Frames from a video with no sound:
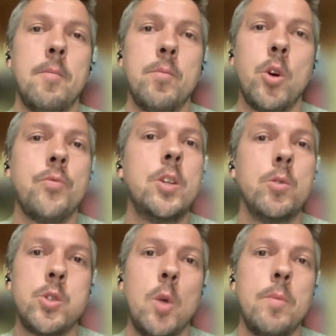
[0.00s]

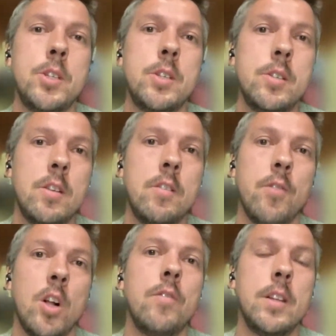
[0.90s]
continued skirmishes
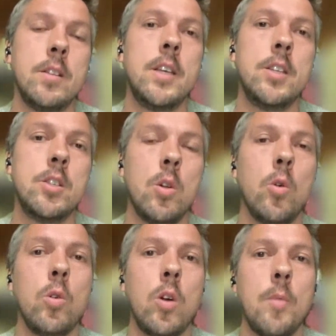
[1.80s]
involving these
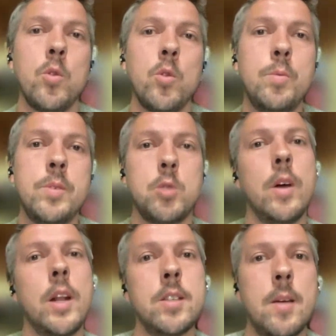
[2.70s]
local armed groups as
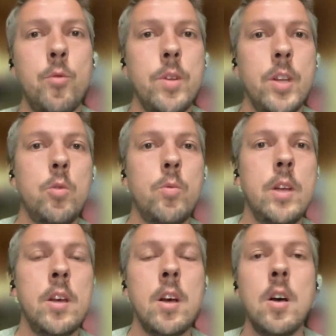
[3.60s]
well as M23